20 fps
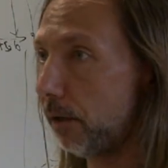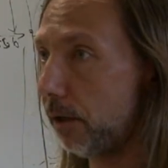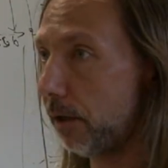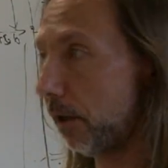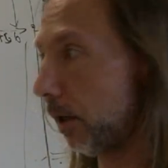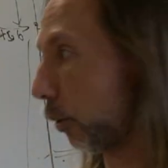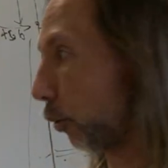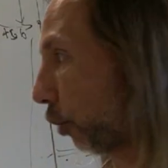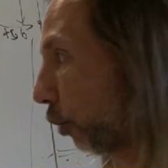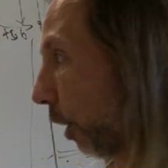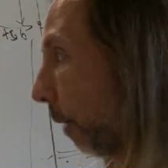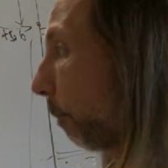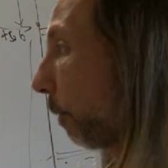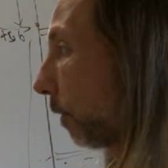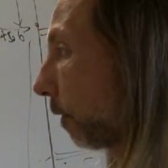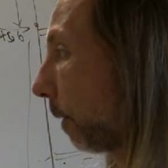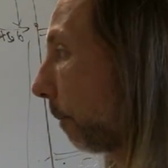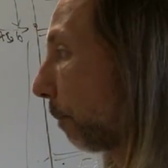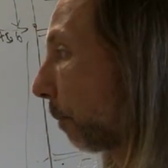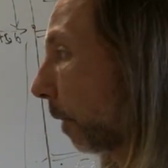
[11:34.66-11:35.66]
uh,
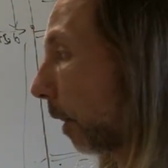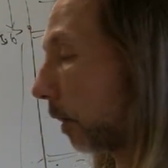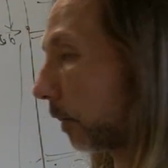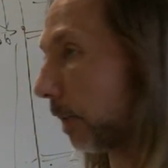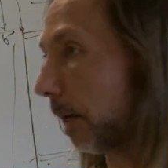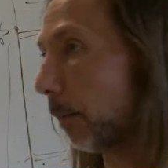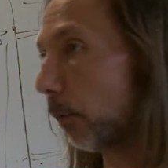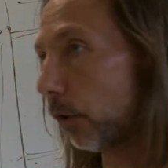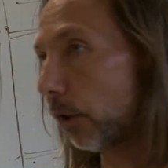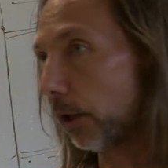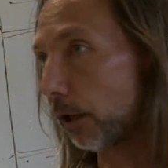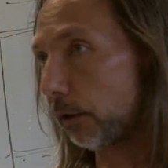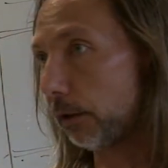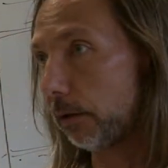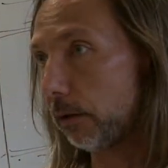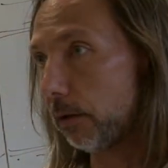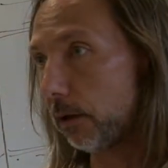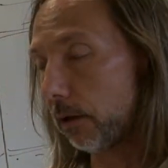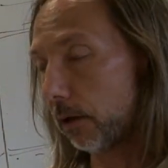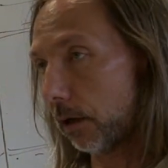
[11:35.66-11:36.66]
chips. Some of the
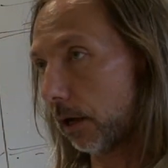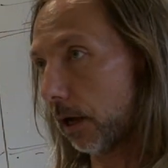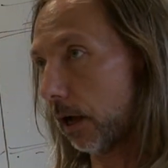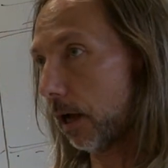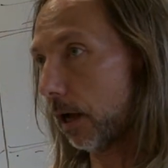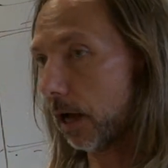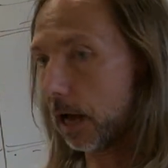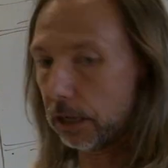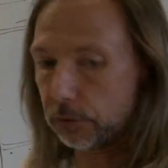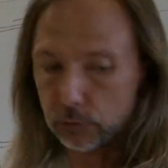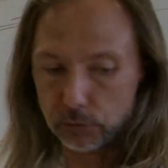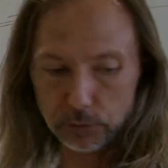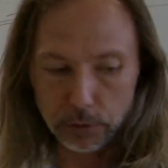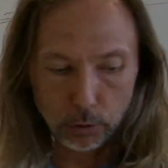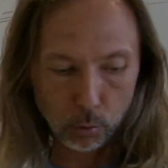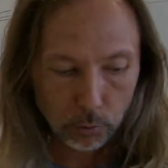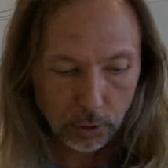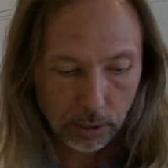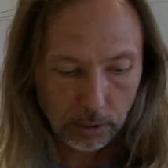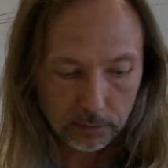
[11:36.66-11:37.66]
address
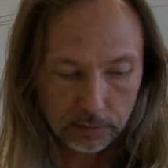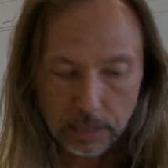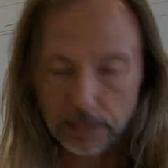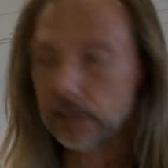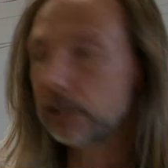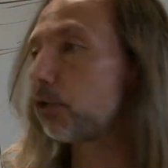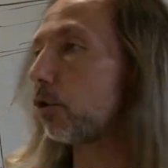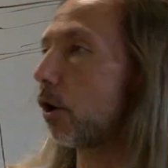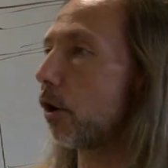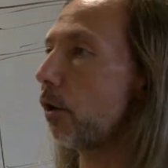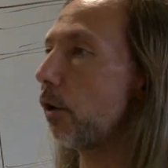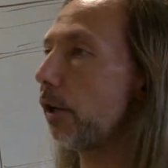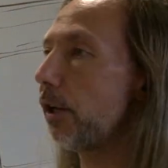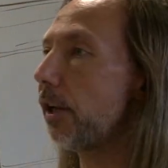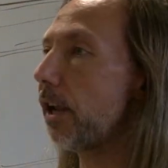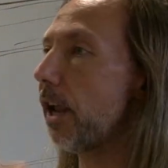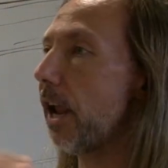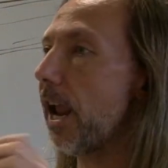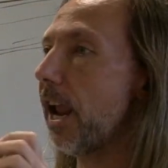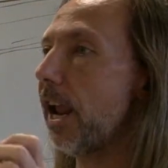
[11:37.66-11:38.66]
decoding is done
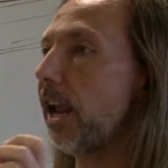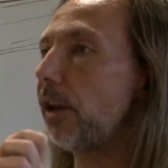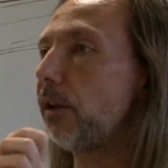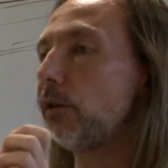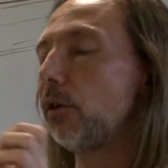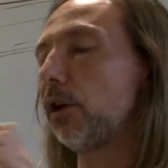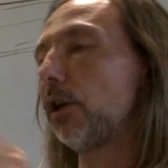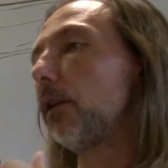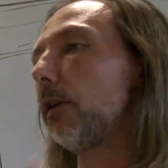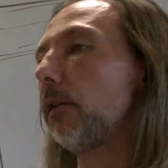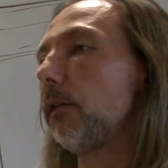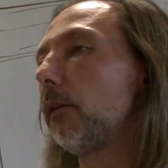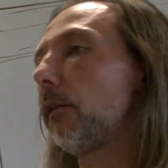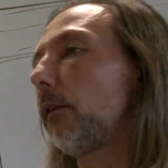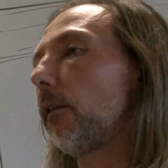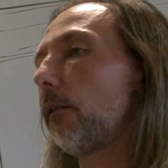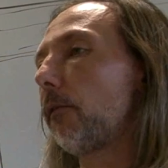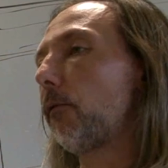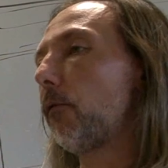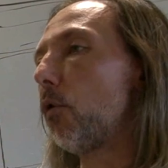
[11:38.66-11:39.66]
externally and uh,
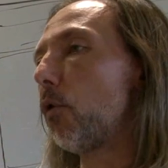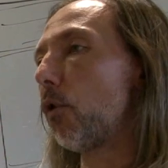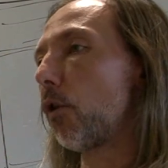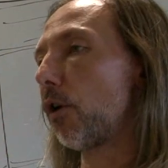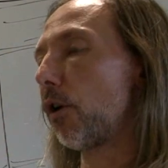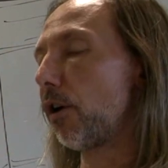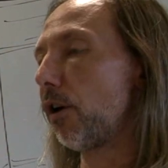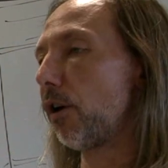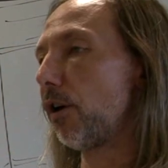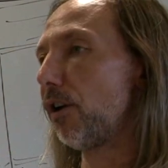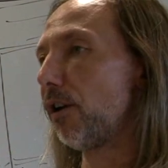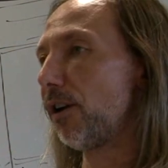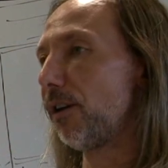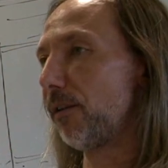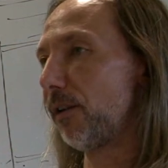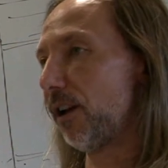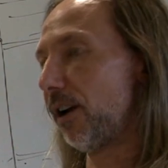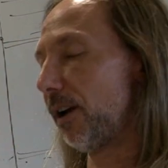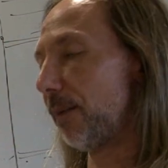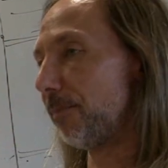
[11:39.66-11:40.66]
for
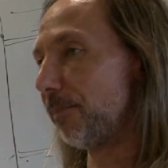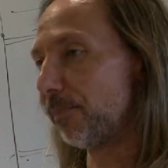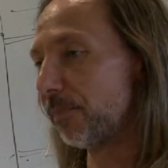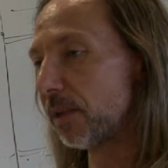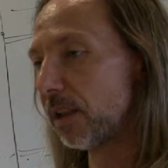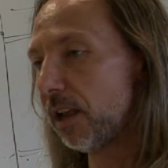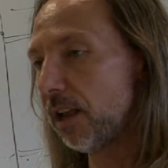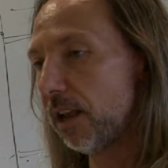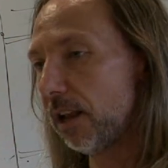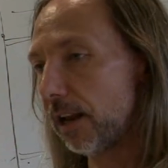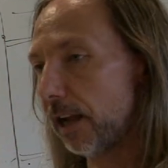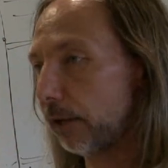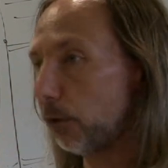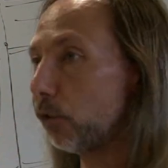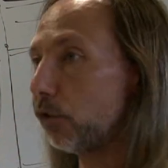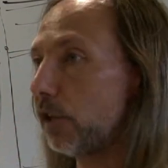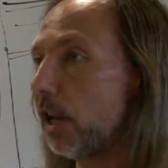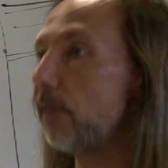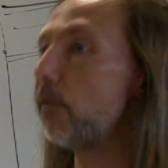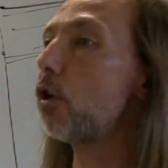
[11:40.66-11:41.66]
um, like
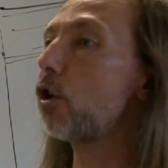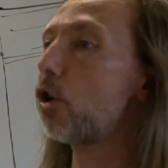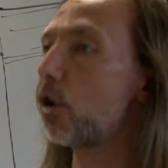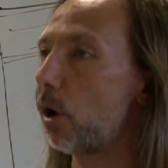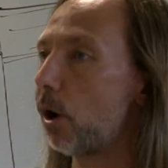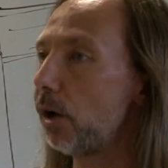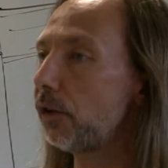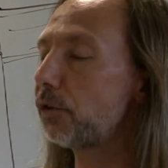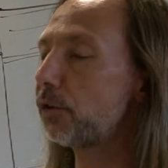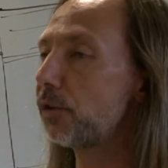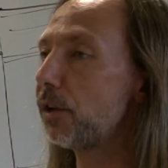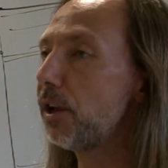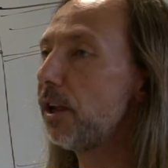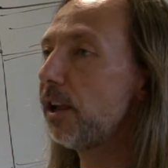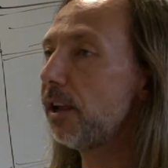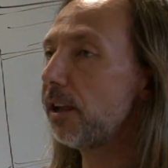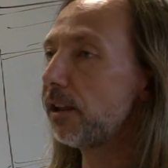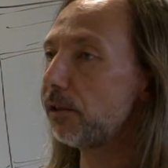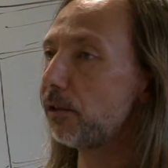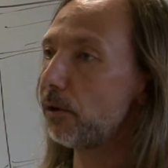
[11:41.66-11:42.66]
to save on cost,
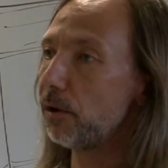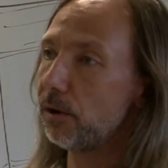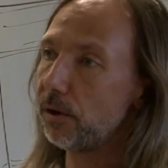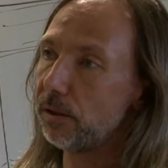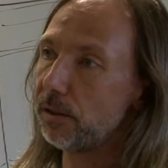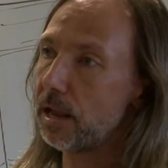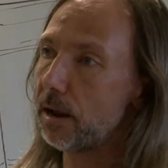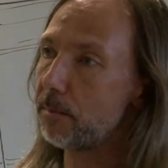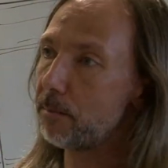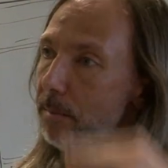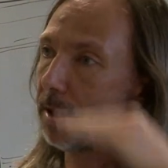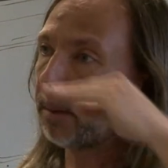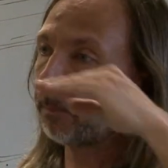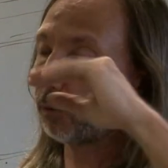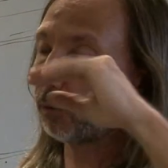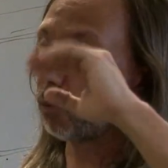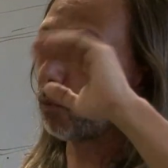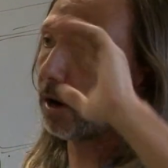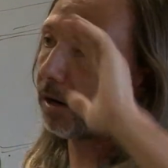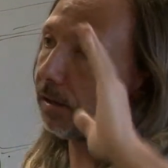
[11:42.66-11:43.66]
the, they're
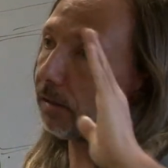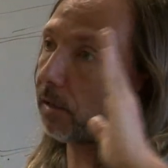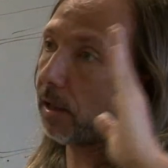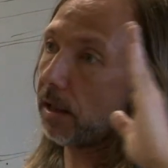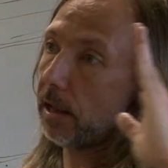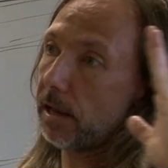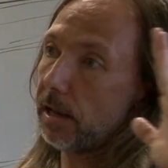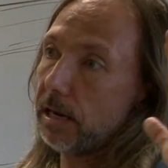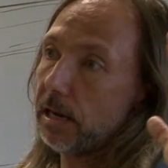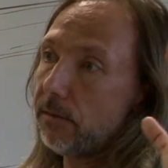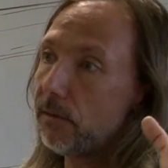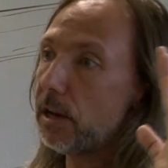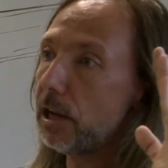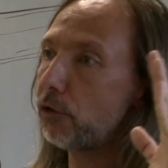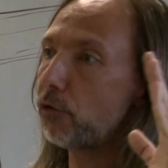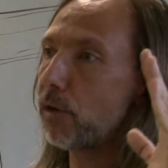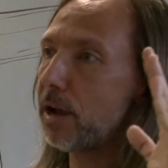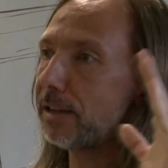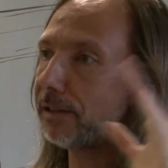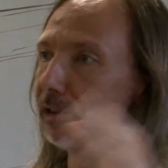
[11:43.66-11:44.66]
mapped one even
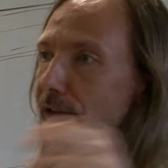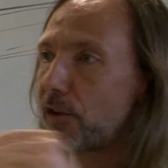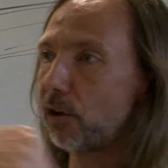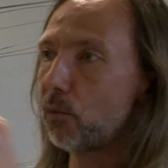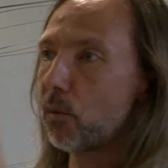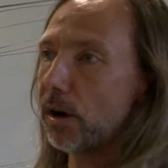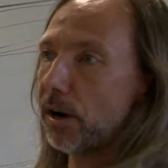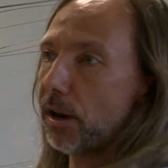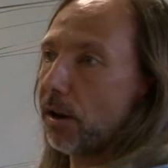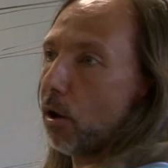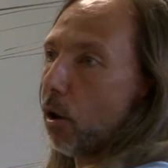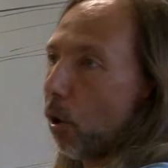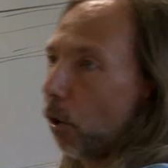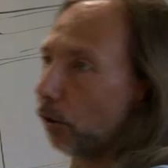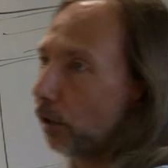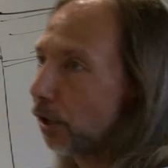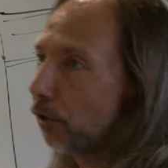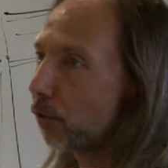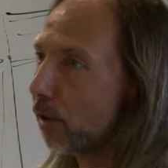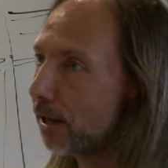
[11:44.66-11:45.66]
addresses, they one
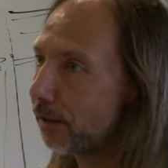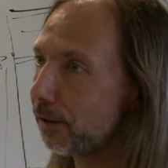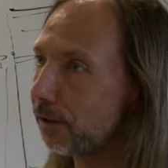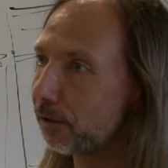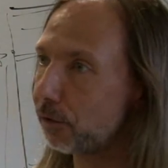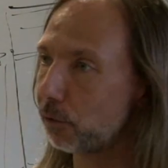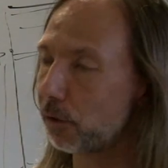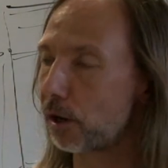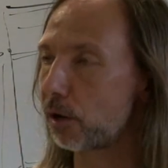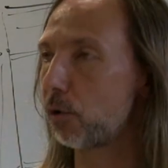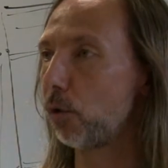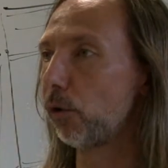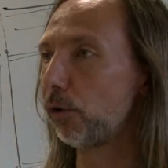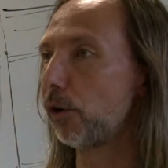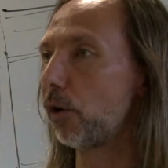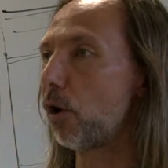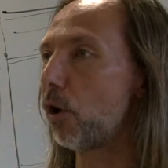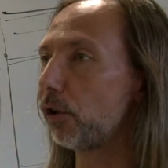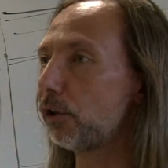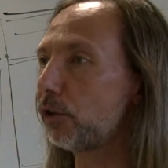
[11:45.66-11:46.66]
odd addresses, so they're
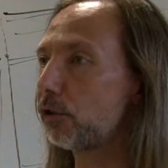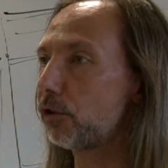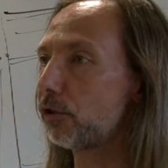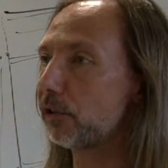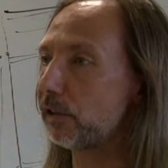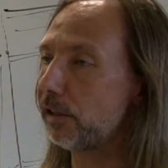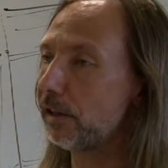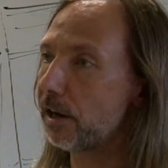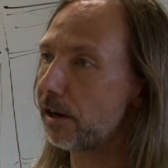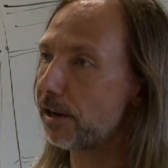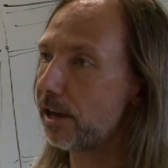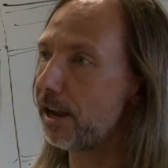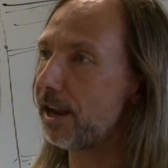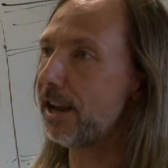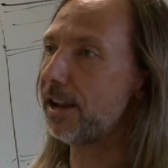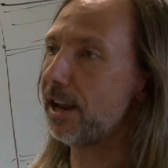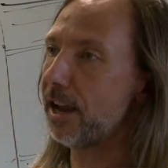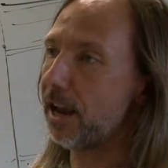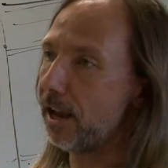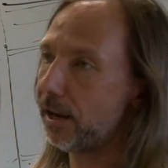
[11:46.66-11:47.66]
called the odd
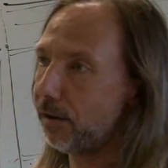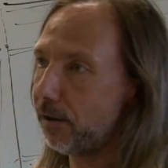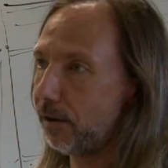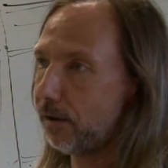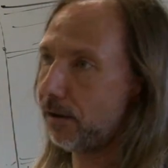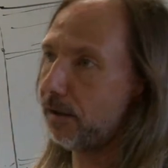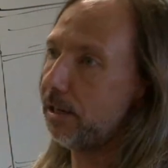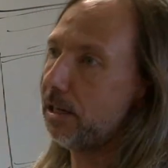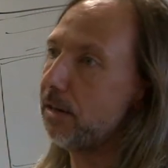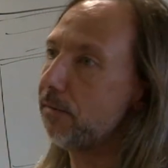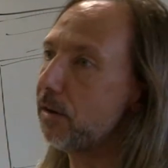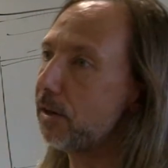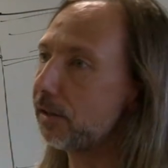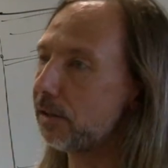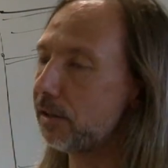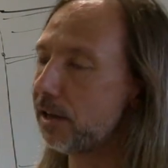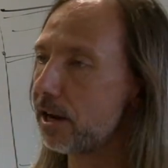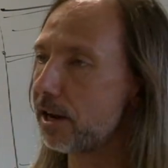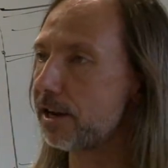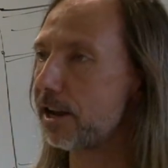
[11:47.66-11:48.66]
CIA and even
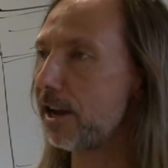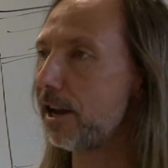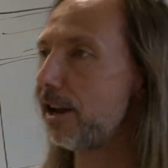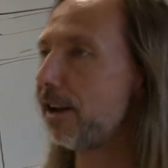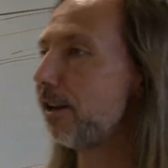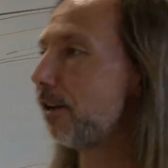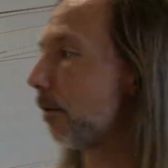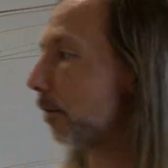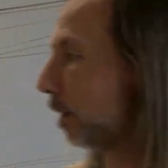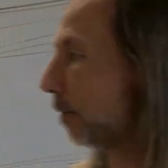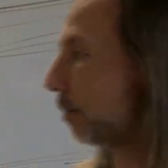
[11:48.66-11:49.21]
CIA on